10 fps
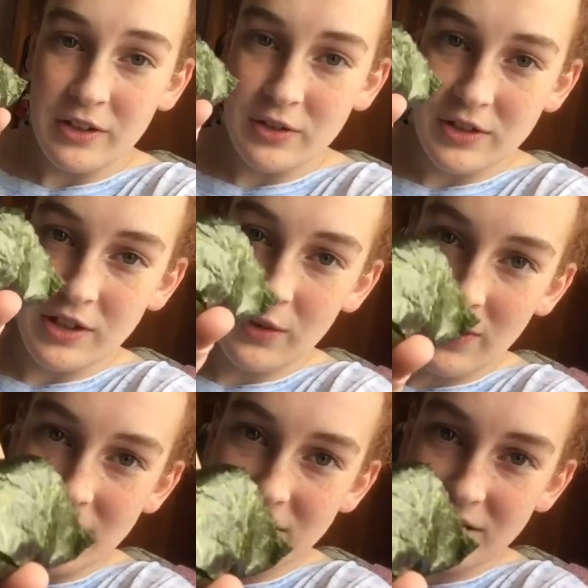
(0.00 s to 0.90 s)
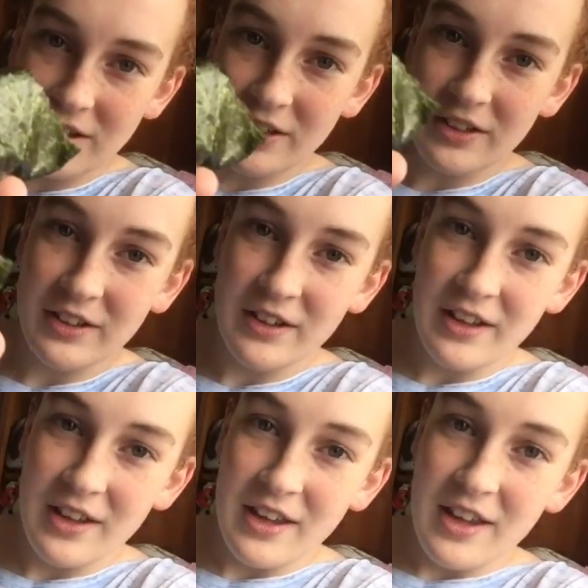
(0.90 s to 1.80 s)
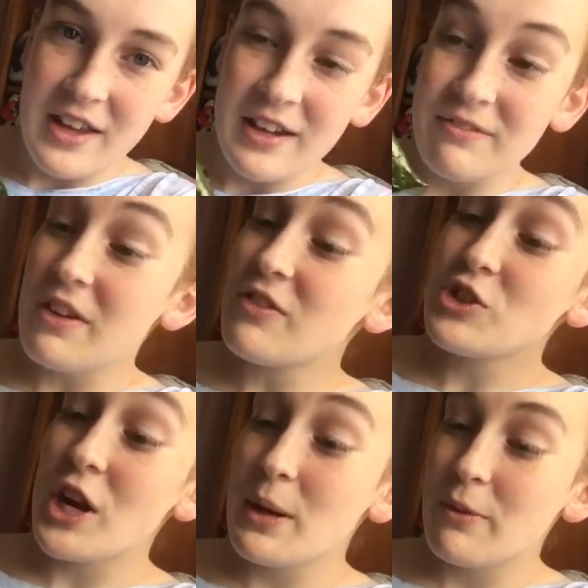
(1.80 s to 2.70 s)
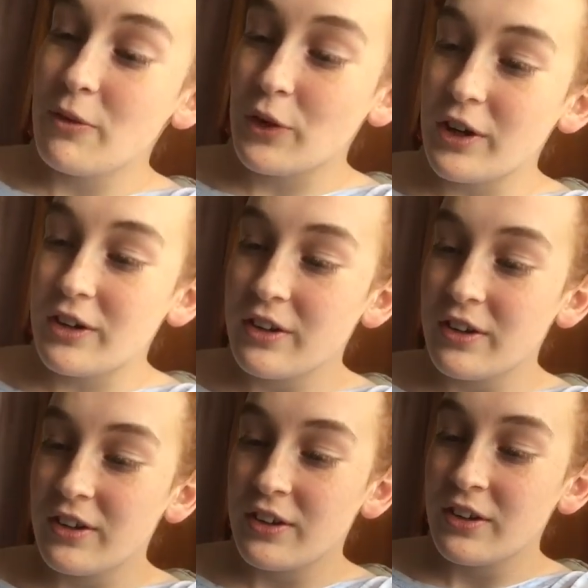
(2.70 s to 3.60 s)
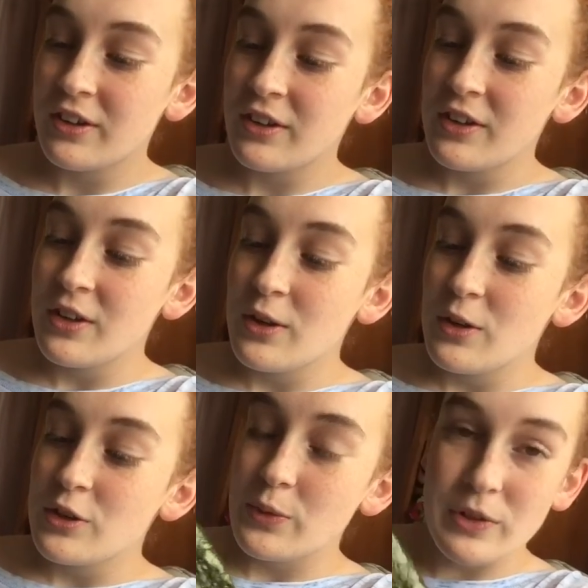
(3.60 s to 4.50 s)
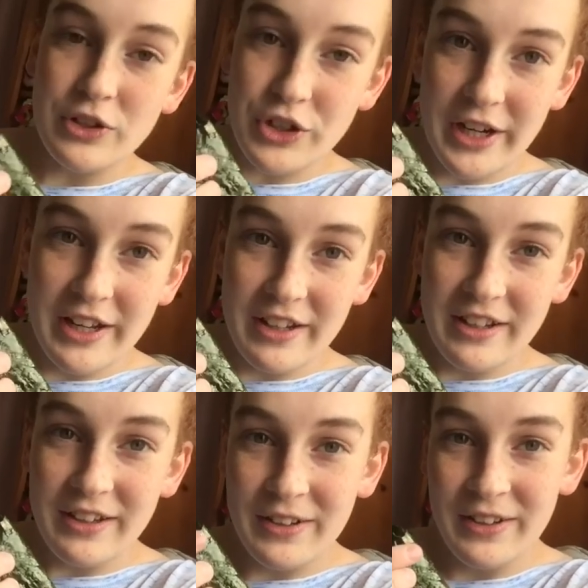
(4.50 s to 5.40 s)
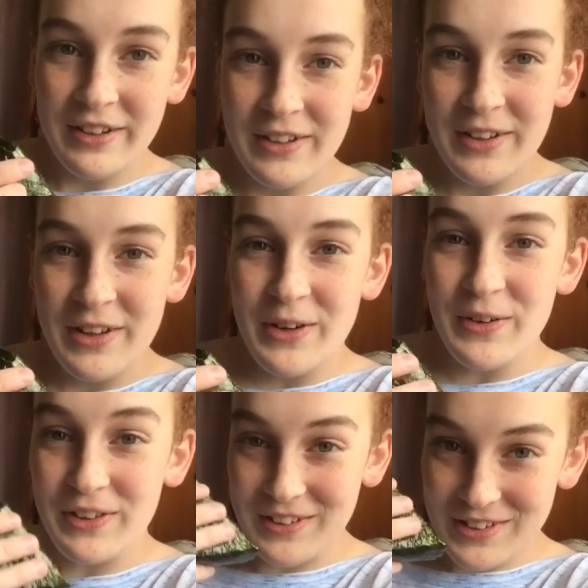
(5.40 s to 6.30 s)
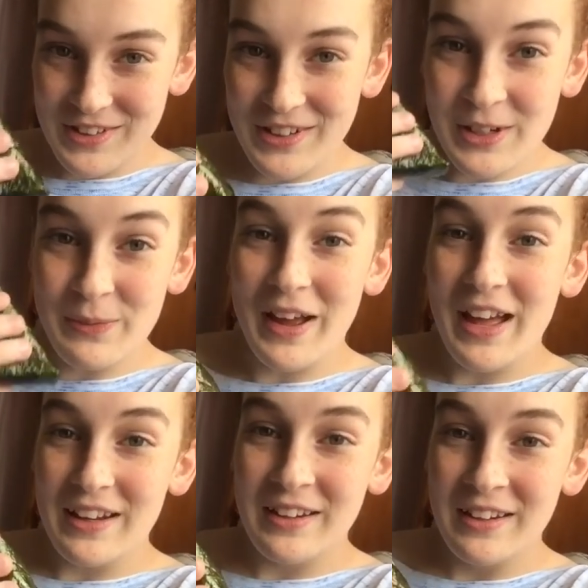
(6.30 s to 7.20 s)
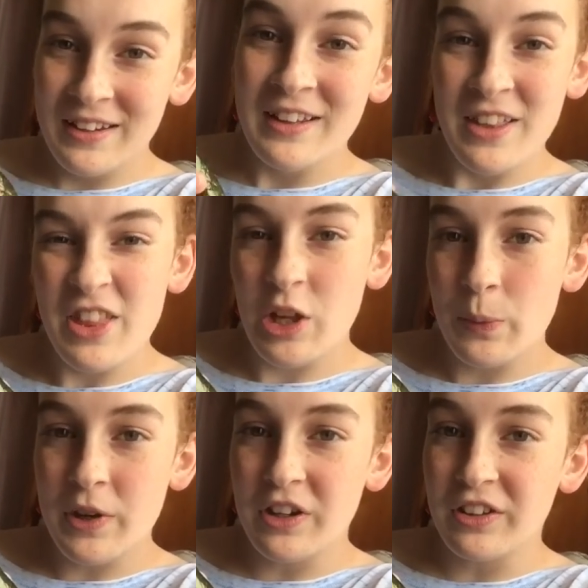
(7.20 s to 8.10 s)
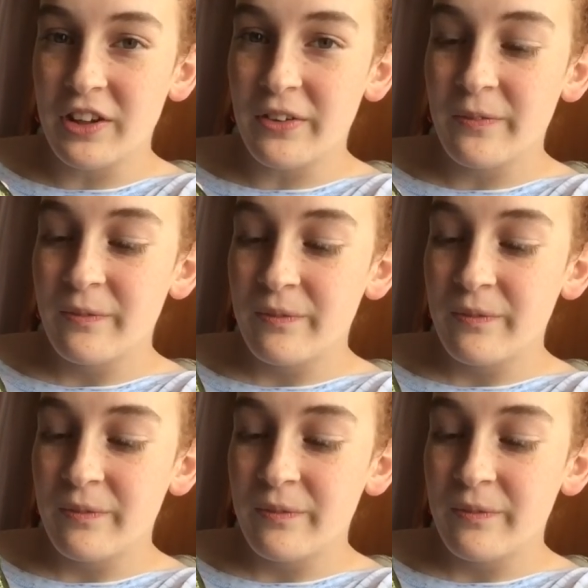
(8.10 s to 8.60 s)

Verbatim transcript: You can see the rice in there. I've never tried it before, so we're gonna try it. Whether it's good or bad. I think it'll be good though.